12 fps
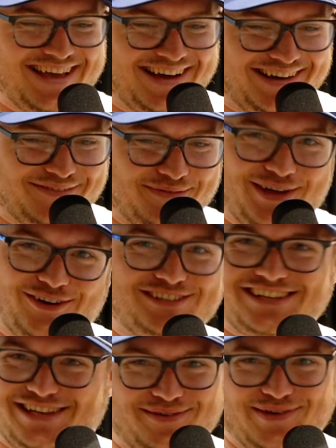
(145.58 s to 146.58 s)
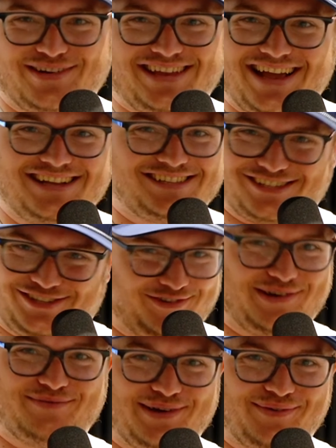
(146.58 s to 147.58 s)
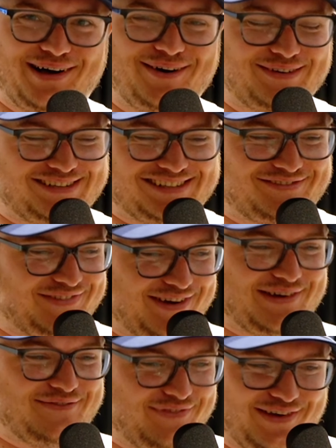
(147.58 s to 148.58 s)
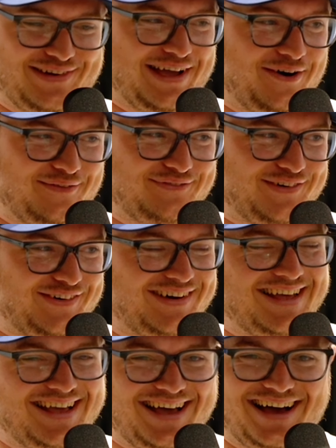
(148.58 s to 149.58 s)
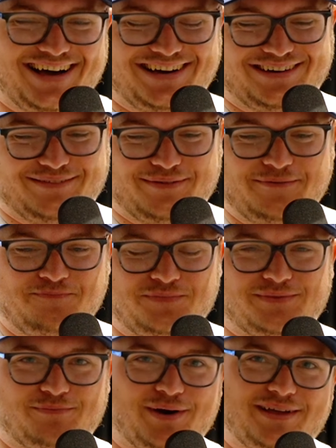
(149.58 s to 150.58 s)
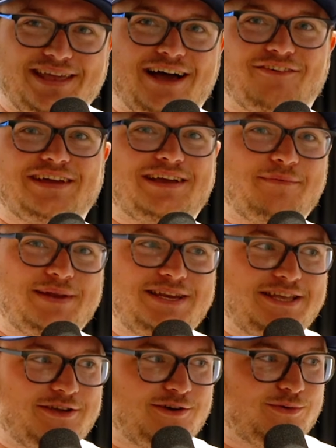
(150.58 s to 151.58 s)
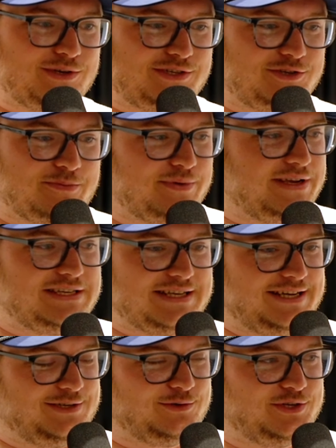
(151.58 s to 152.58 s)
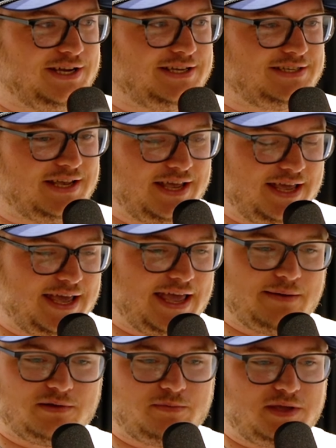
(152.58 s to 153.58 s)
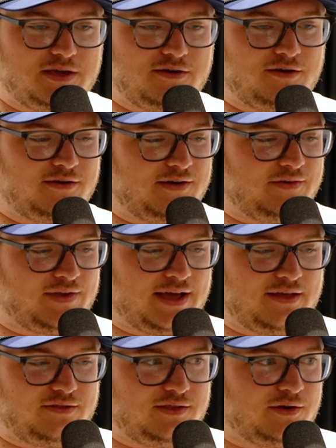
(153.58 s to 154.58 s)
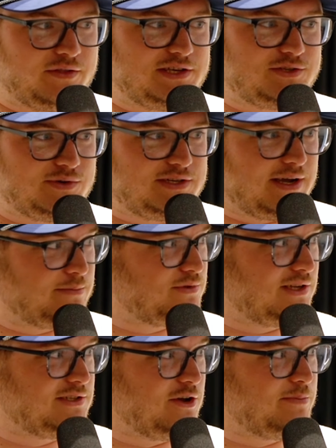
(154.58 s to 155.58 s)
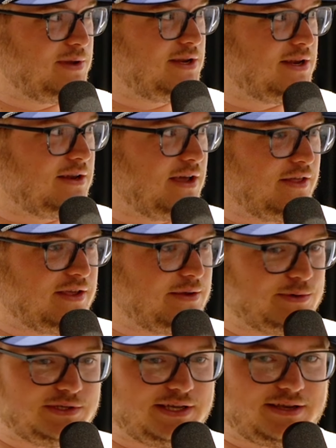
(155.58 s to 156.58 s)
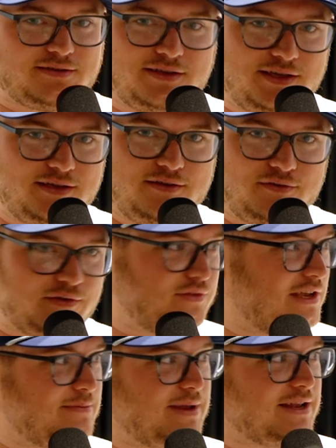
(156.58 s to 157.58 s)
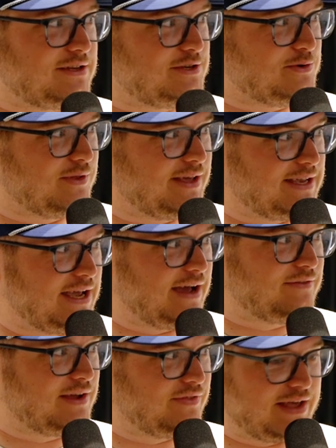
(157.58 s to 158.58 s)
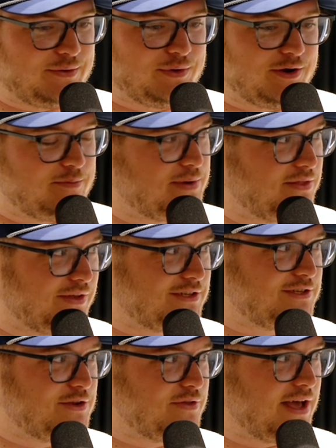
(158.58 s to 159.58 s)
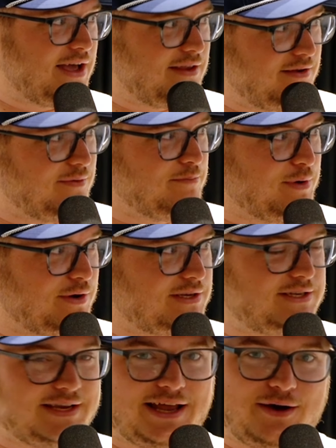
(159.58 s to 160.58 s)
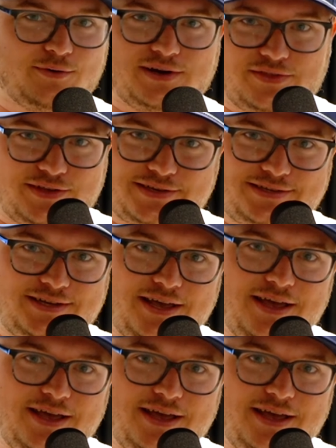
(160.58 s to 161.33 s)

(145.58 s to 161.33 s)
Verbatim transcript: um, Jose communicates extremely well, which is very, Thanks very helpful um, but yeah, like coming into here was super easy. I told you guys, hey, I'm gonna be here. I've got you know these three time slots open, and I think it was like 15 minutes. You were like, yeah, I've got that one open. Let's do that booked. And now we're in this